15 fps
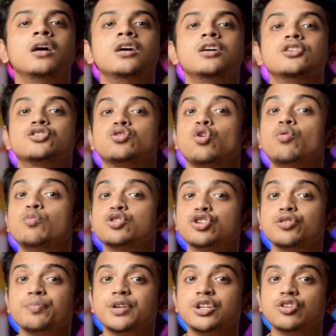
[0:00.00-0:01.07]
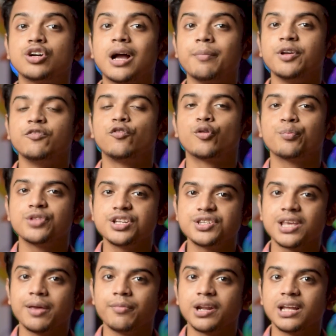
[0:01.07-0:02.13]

Slow motion video coming from this camera